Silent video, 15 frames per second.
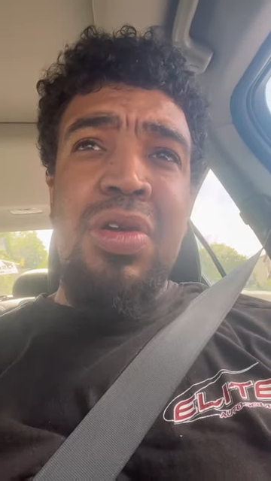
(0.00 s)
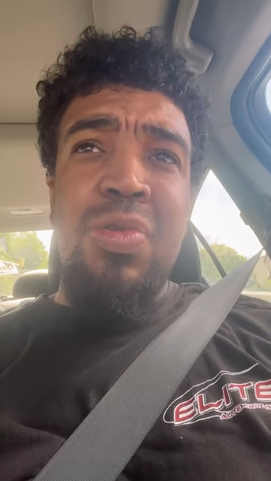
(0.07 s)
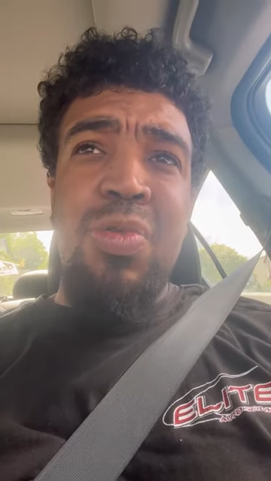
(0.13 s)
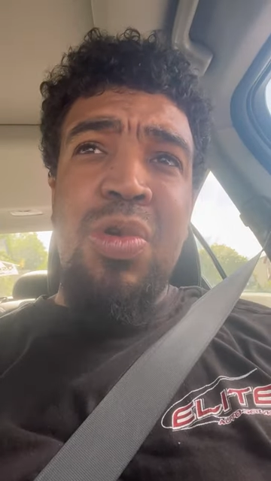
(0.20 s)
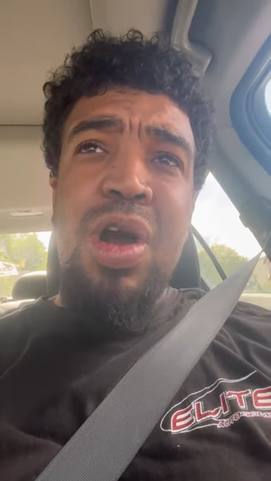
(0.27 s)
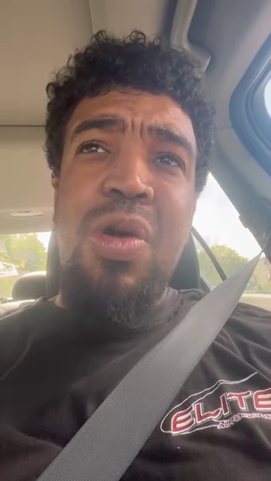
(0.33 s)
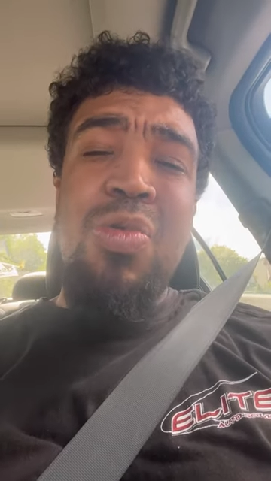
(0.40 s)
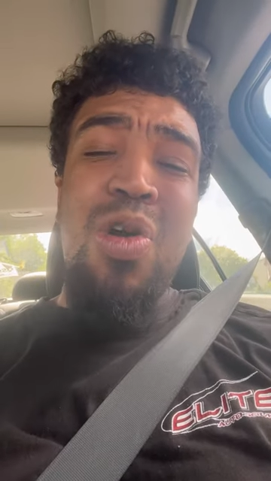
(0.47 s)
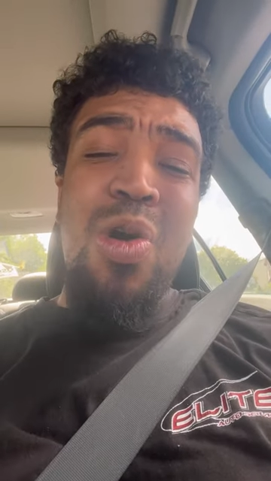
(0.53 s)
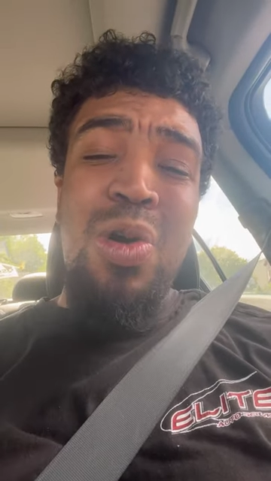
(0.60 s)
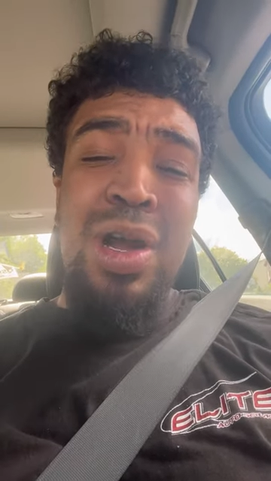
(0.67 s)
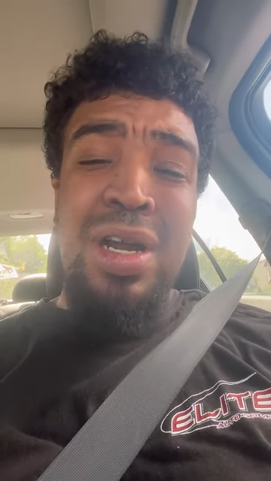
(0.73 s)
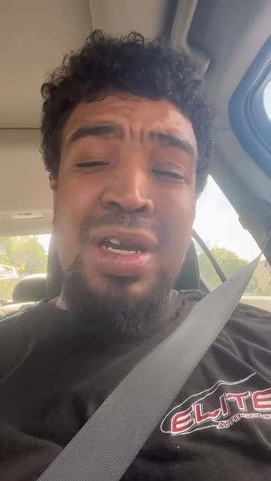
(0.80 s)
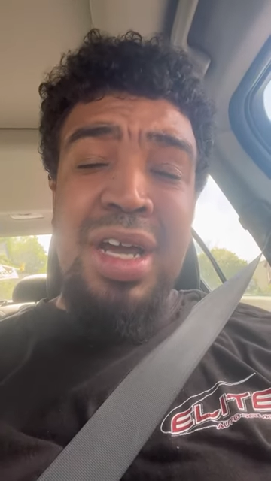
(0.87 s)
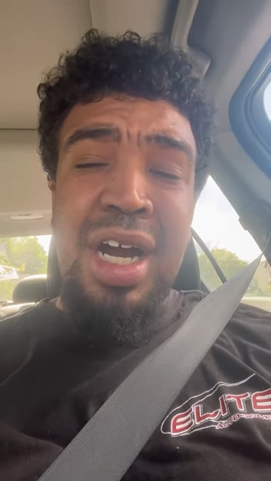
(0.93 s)
railroad
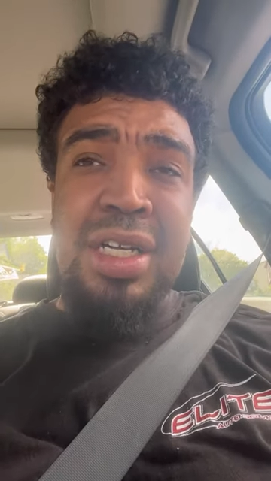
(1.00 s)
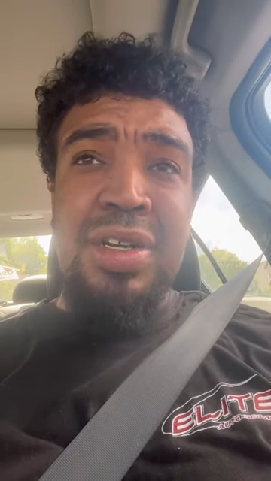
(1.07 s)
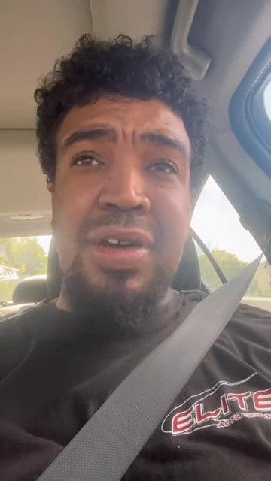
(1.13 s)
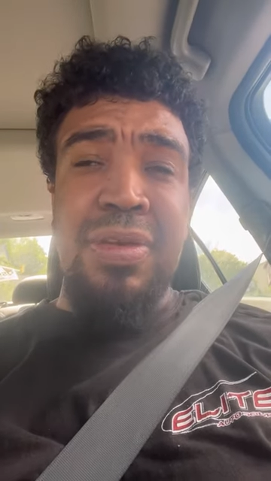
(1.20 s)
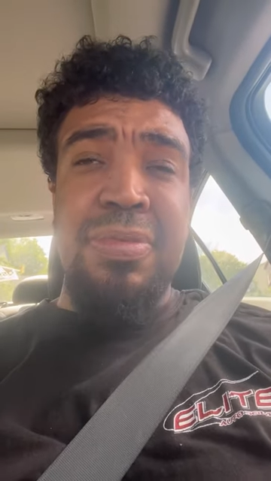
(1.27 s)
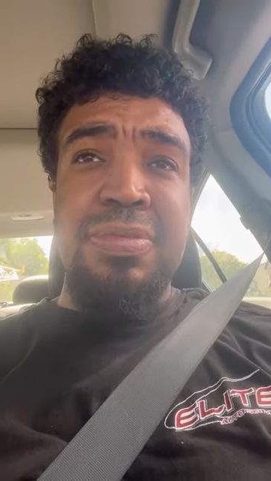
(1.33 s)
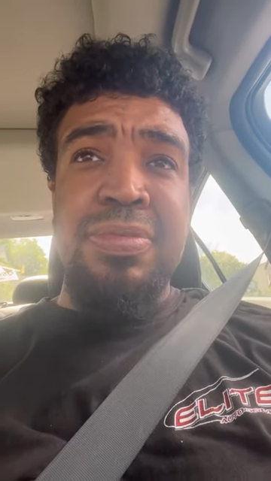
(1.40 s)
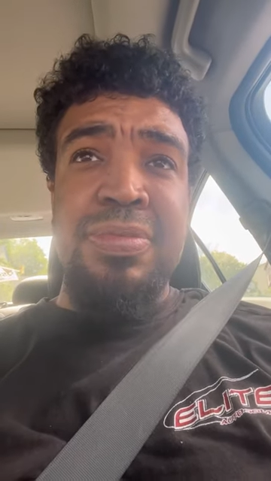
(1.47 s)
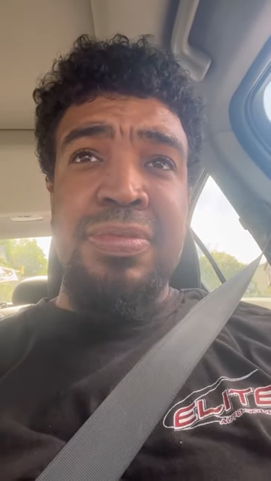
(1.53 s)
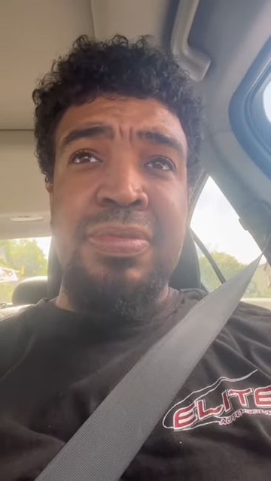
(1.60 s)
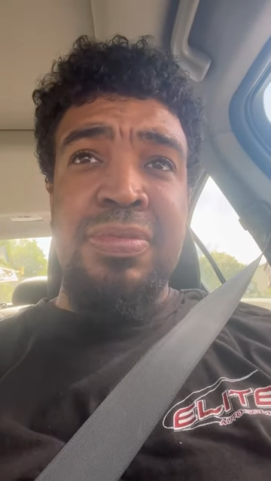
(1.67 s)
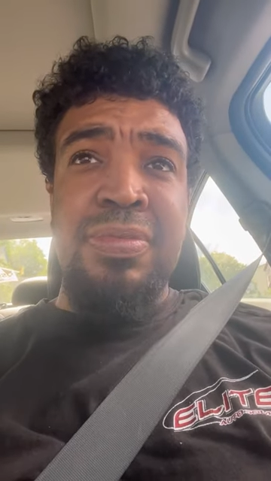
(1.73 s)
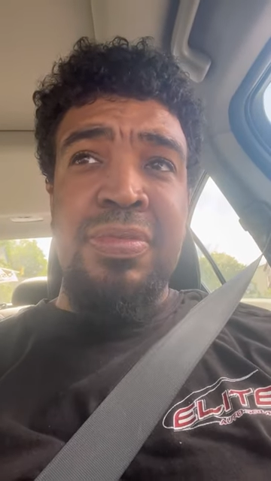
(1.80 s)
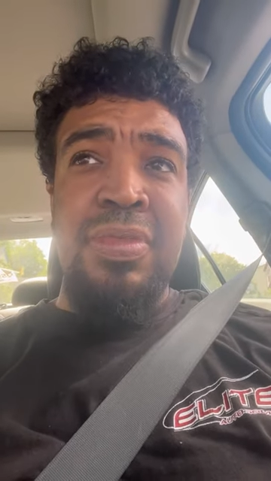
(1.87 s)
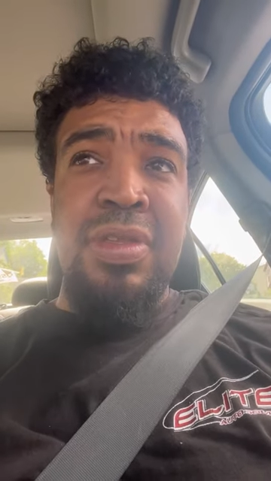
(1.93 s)
conductor.
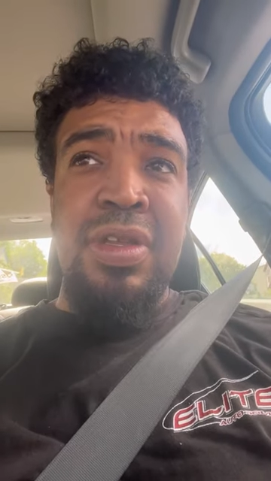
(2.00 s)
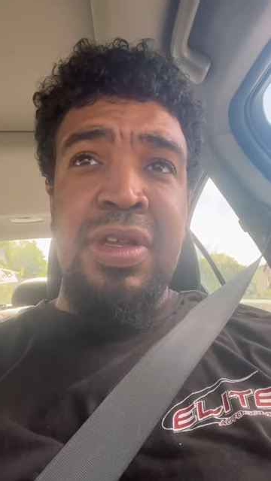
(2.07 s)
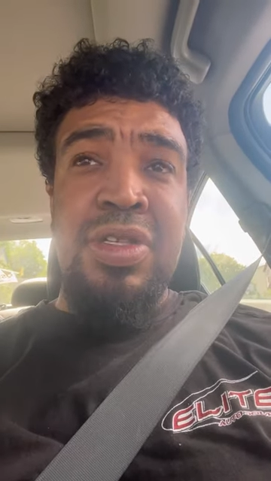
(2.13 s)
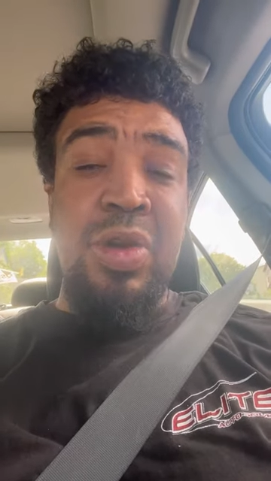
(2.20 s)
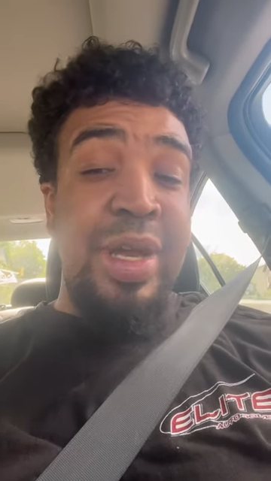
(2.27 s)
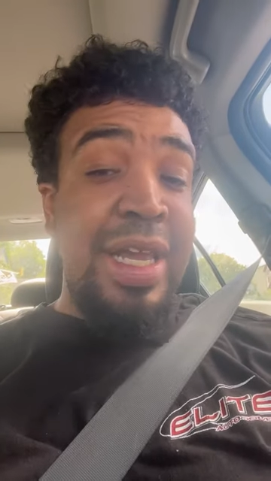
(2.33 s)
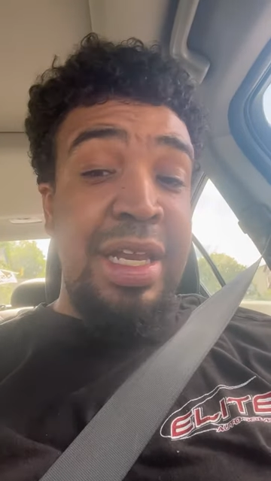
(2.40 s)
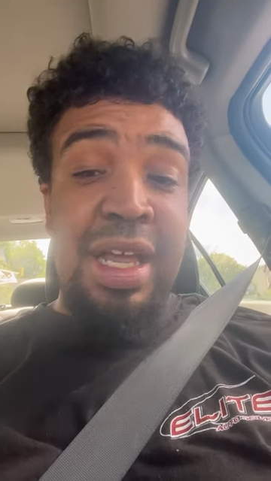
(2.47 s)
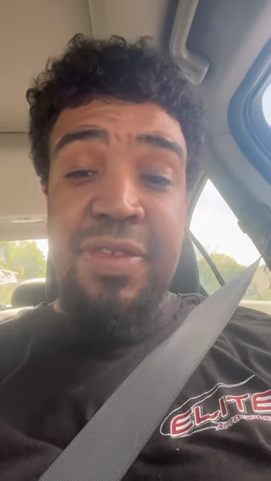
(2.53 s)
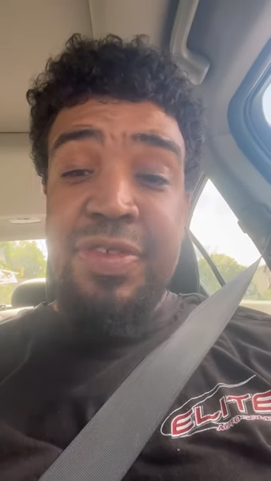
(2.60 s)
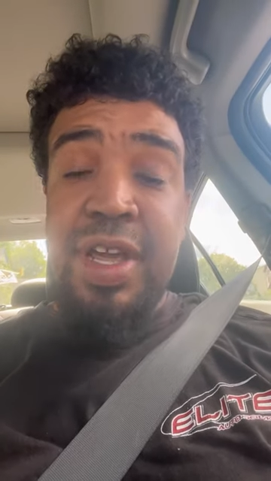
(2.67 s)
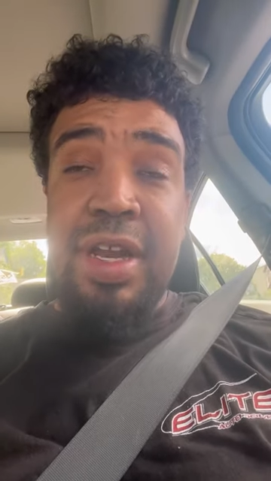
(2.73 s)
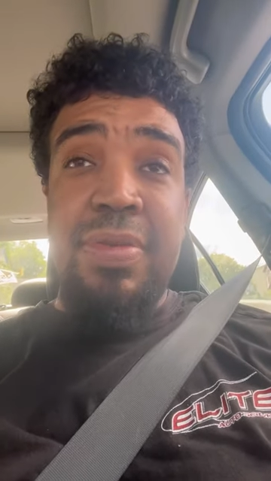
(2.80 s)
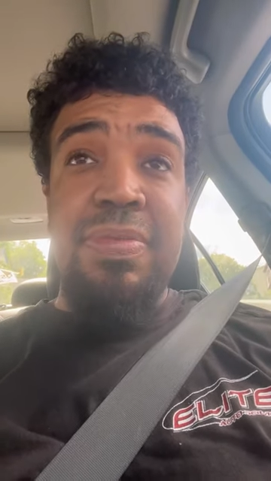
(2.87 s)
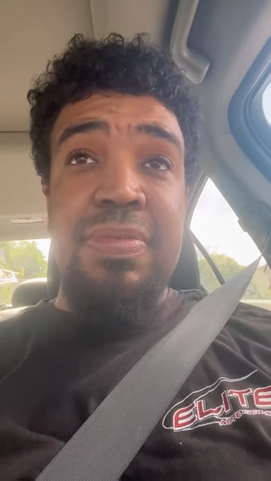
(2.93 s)
So he lived it,